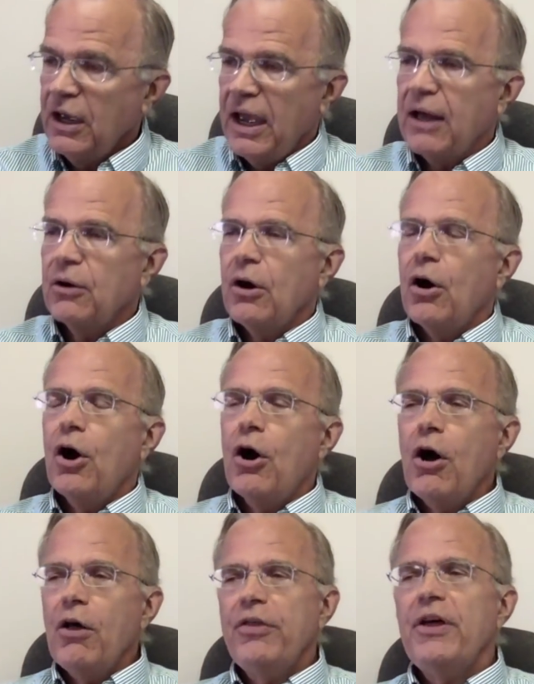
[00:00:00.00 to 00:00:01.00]
And
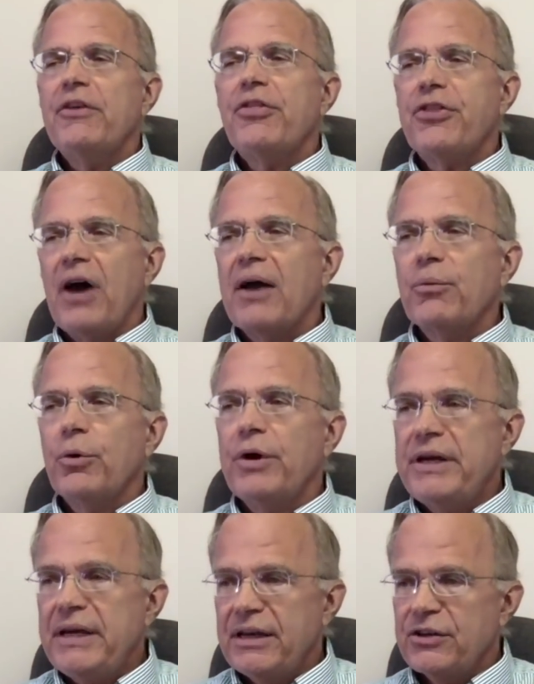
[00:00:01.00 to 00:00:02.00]
all that
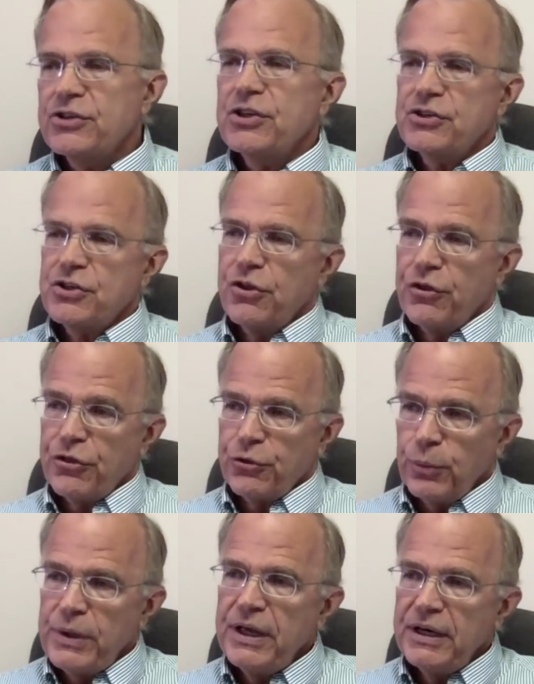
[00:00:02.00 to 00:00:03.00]
thyroid is the
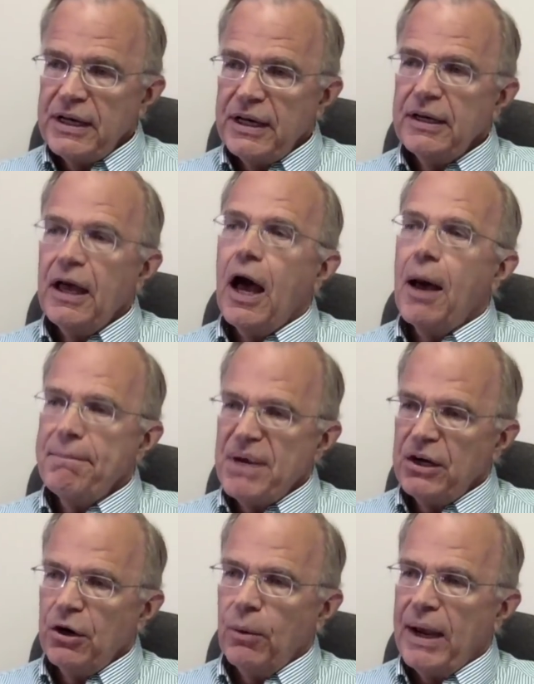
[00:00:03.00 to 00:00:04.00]
threonine
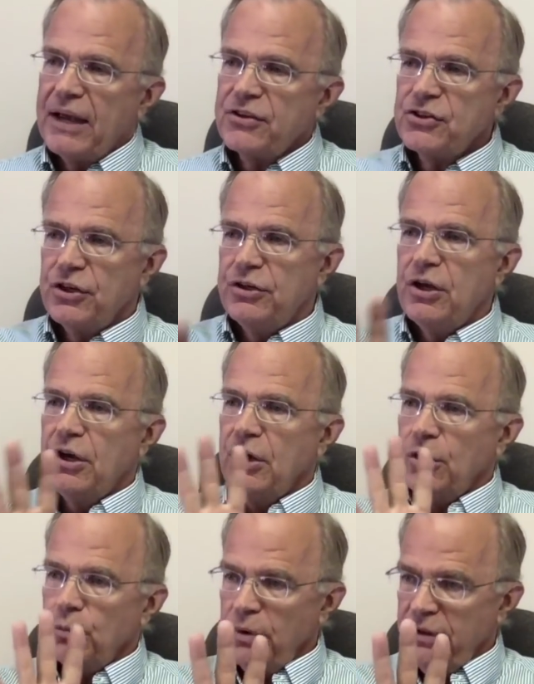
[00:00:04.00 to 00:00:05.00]
amino acid
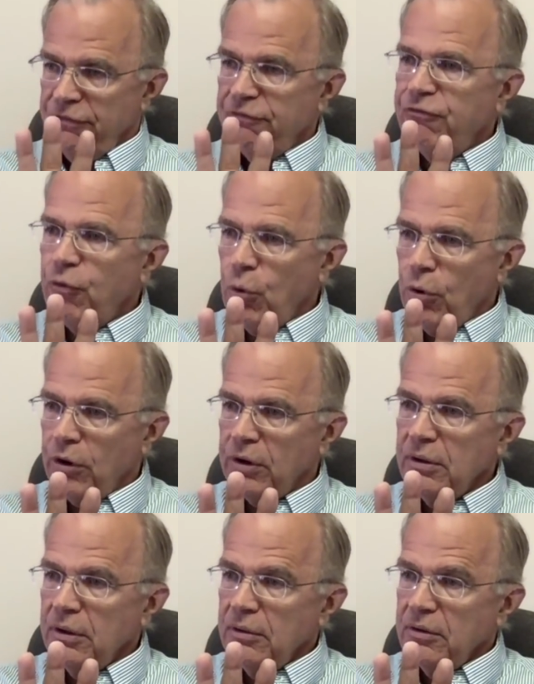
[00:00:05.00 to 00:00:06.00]
with
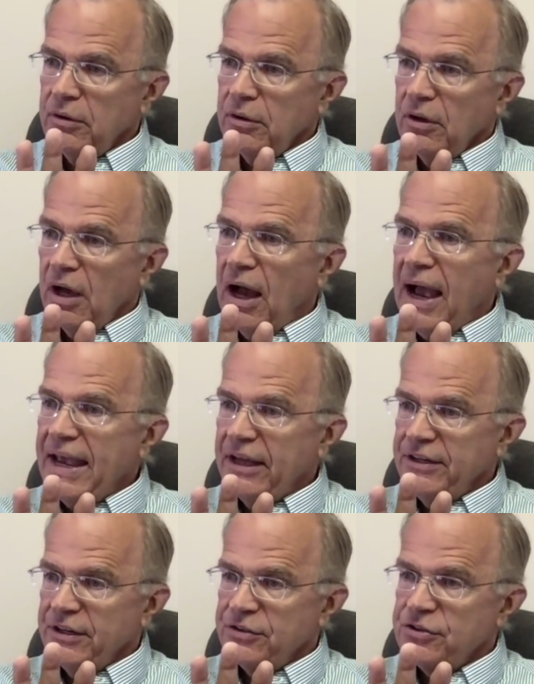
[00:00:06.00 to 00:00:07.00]
four
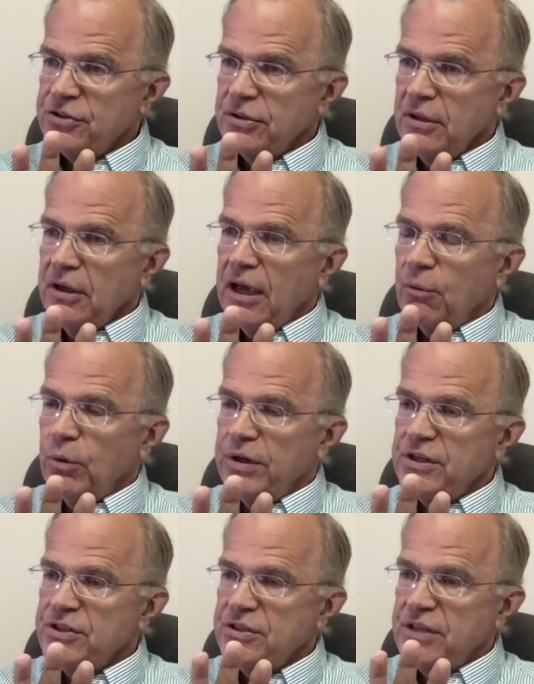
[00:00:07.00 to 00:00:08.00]
iodines. And when
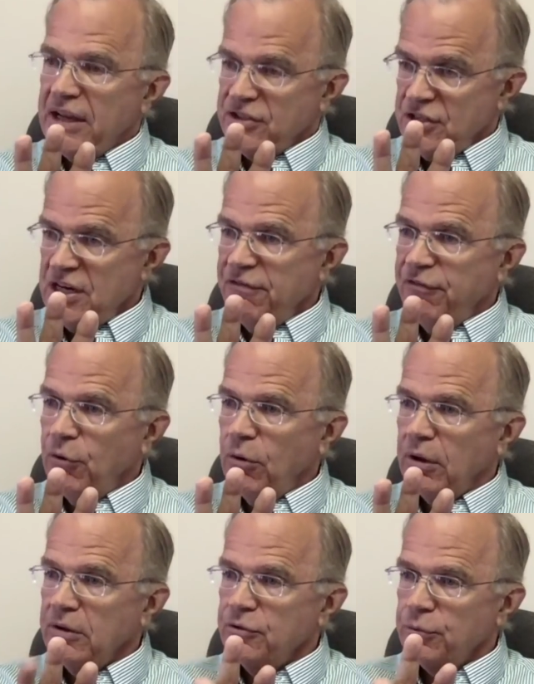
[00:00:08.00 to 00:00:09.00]
you, that's
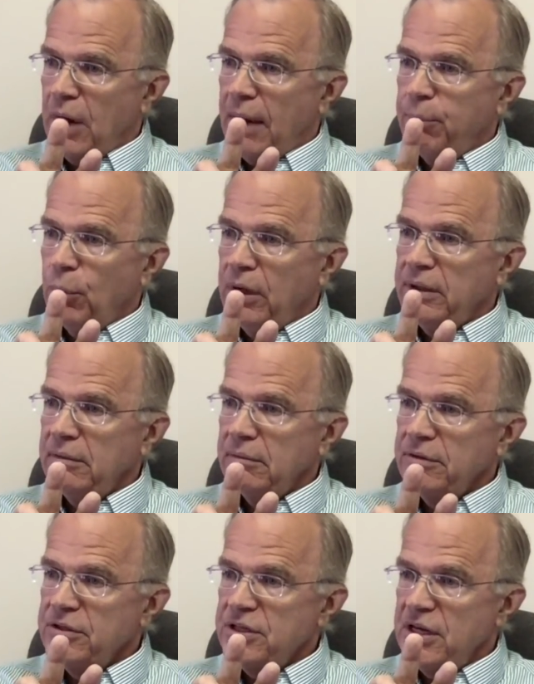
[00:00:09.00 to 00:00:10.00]
T4, drop one,
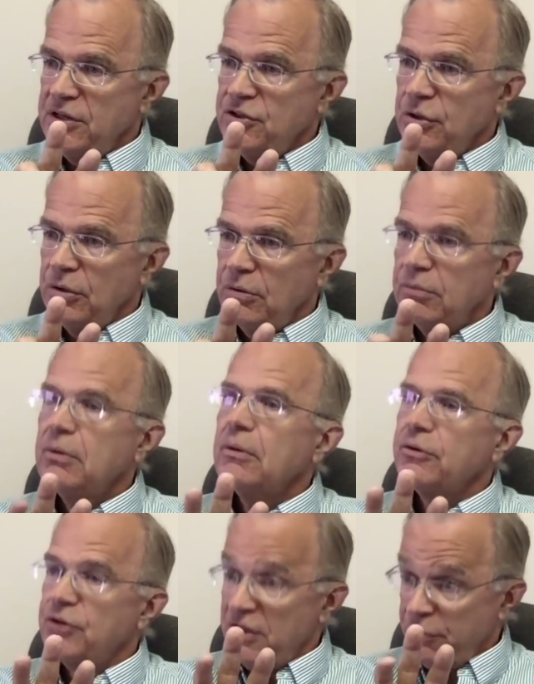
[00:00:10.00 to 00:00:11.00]
T2,
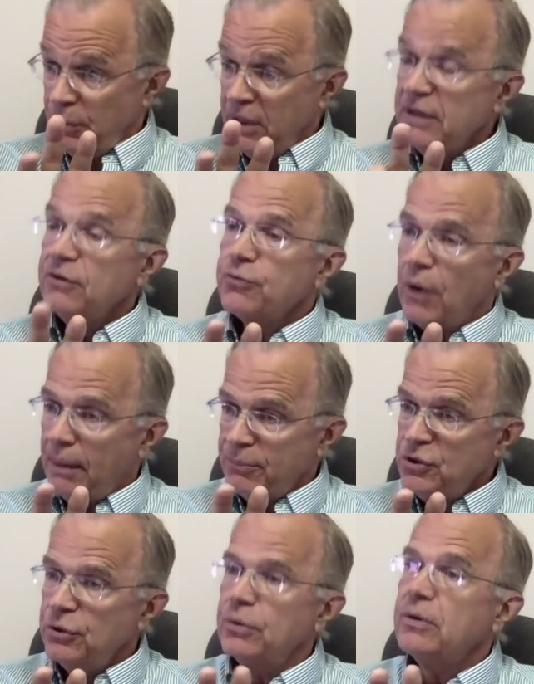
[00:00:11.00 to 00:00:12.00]
T3, drop
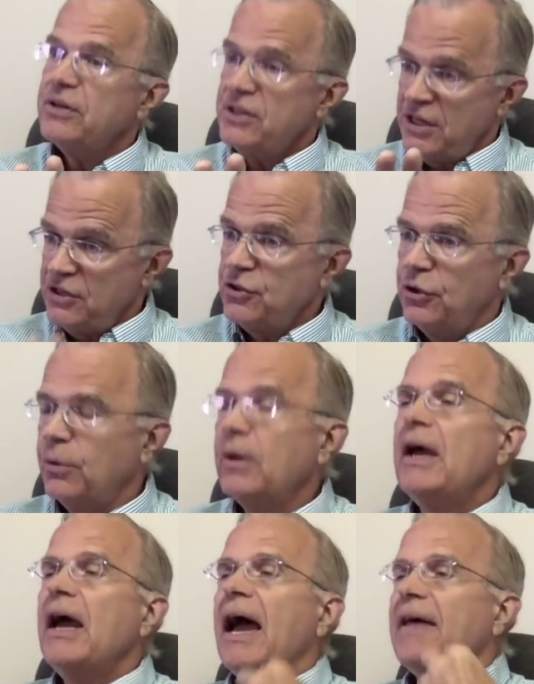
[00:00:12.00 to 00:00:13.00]
two, T2.
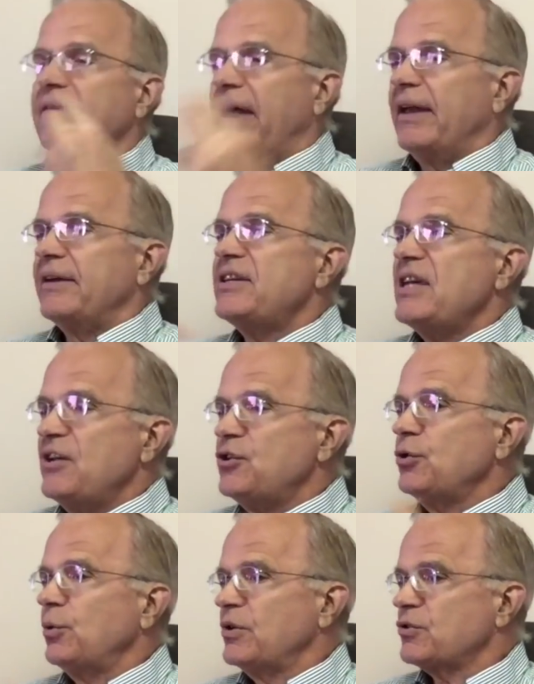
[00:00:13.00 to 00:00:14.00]
And then
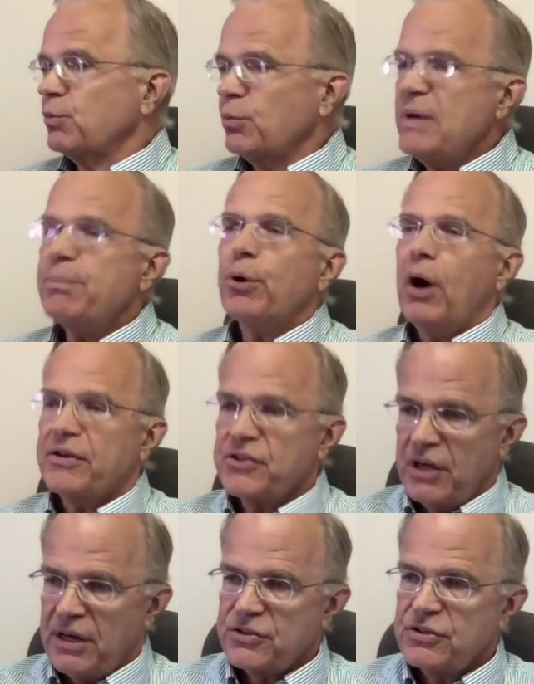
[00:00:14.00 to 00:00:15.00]
T2 is
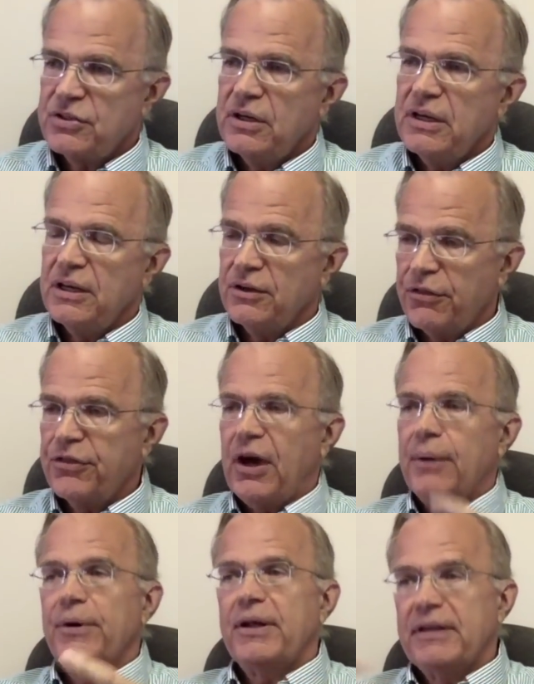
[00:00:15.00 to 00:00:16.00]
reprocessed in the
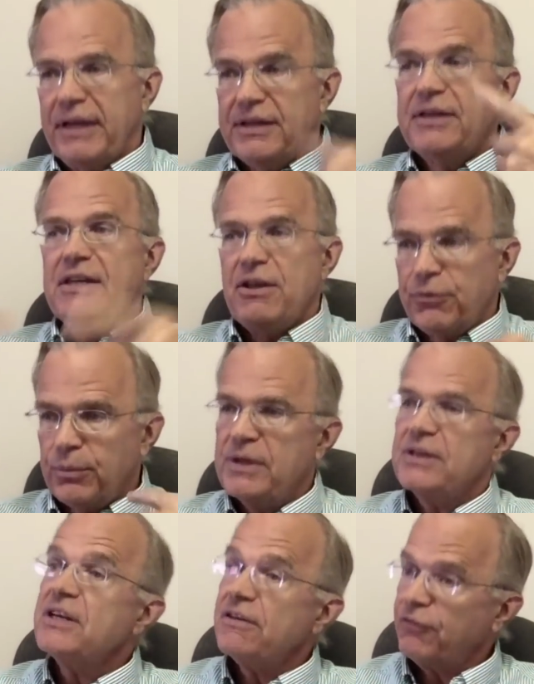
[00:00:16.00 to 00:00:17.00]
thyroid gland to T3
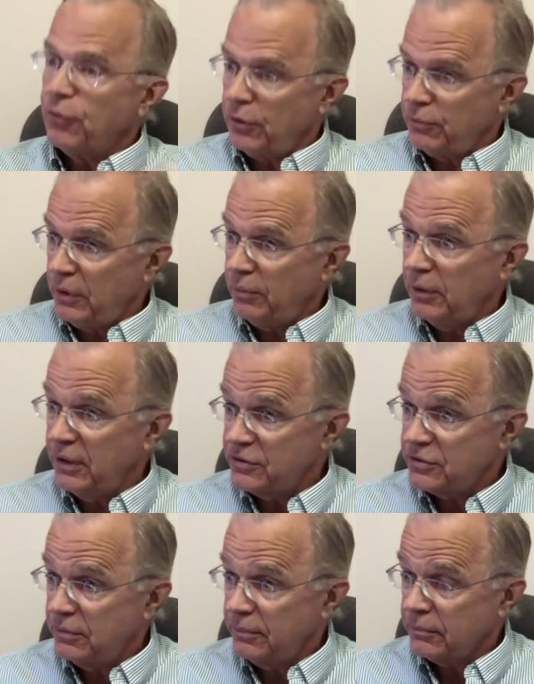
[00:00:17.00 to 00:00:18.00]
and T4 and re-released.